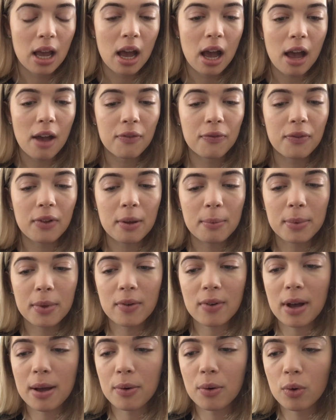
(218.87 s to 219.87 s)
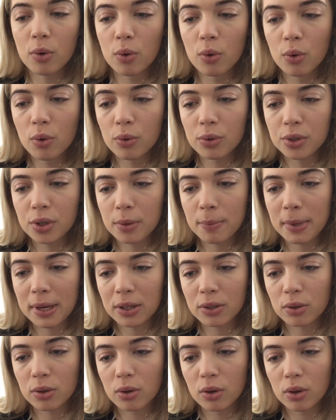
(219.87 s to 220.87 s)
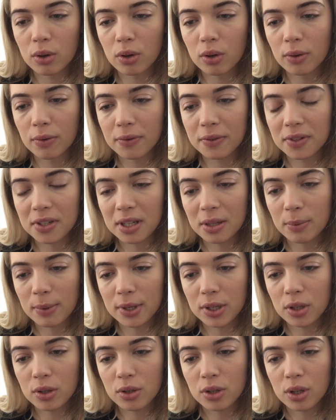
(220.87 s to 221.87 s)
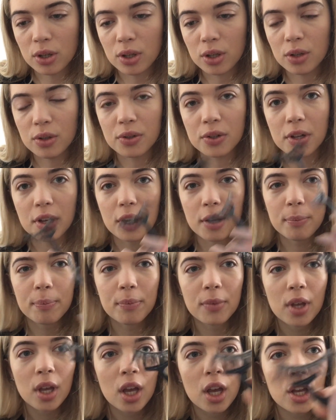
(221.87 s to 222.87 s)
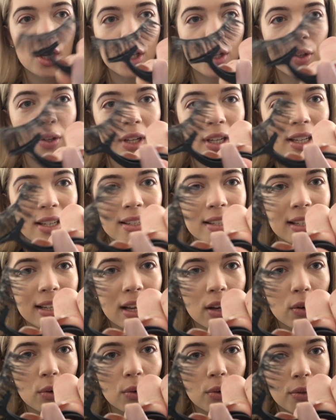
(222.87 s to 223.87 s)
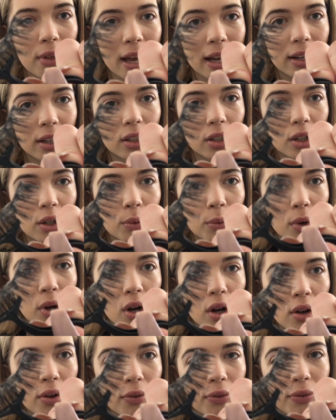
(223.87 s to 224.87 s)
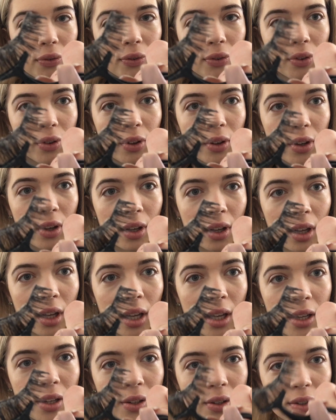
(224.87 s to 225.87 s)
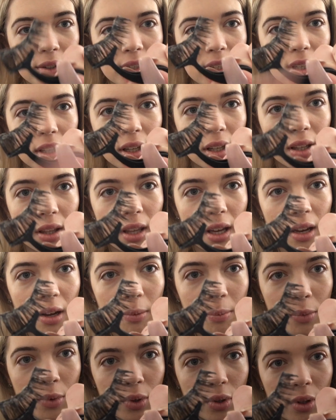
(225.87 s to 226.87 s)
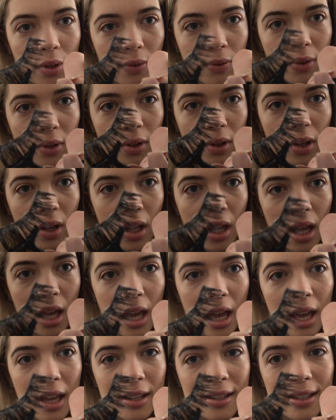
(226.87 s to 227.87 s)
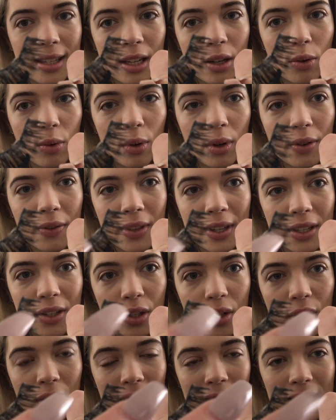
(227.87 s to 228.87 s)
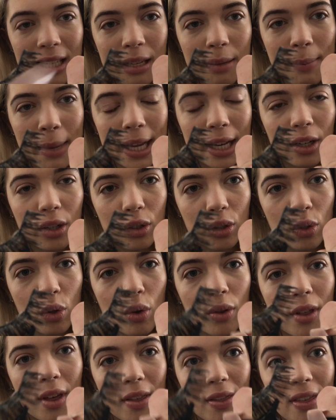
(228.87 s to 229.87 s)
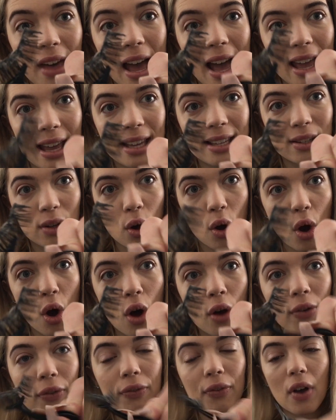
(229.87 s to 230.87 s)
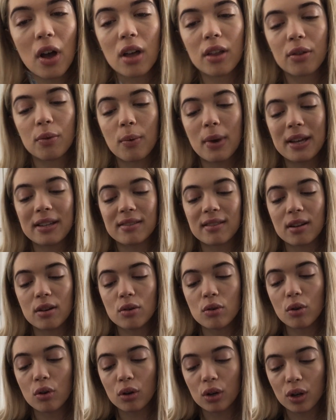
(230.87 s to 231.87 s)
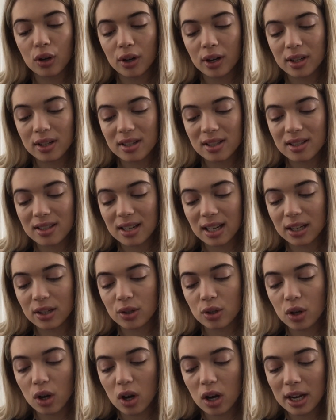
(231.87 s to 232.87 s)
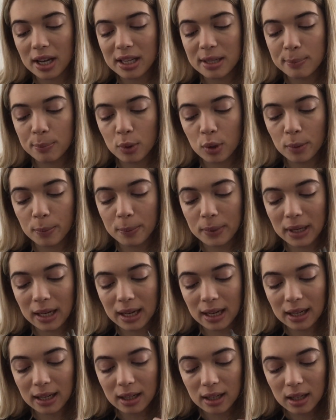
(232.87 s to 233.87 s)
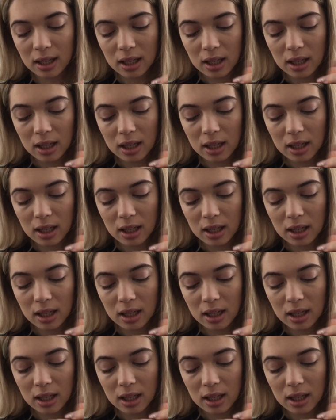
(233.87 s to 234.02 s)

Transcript: I flip them around. Also make sure, obviously, when you do use them, you need to get all that glue off. You see that there? I'm not sure if you see all of this. You need to make sure that that is off, otherwise they're not going to stick to your eyes properly.